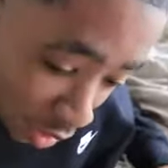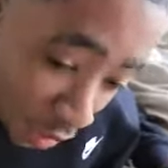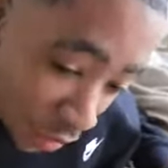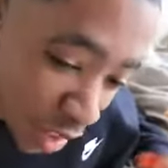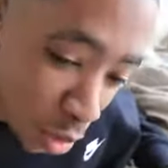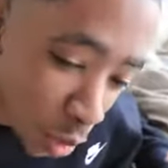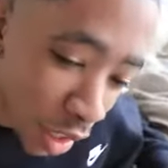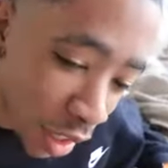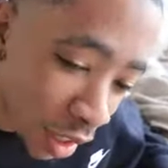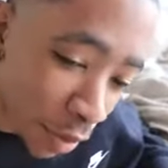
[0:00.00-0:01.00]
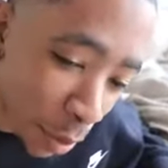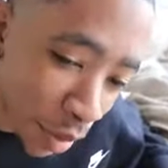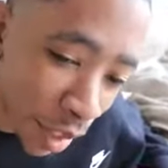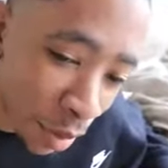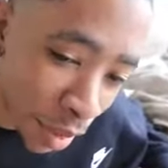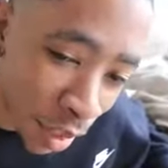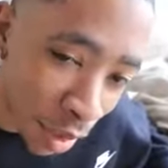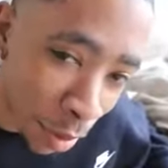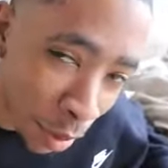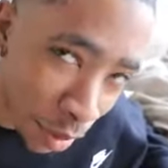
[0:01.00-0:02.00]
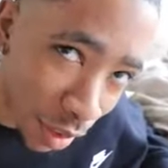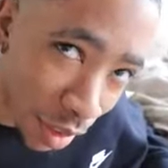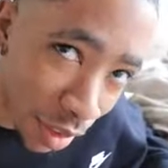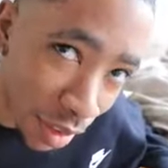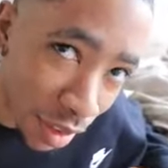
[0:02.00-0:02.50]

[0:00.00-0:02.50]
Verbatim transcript: So I figured you would clean up for me cleaning up your stuff.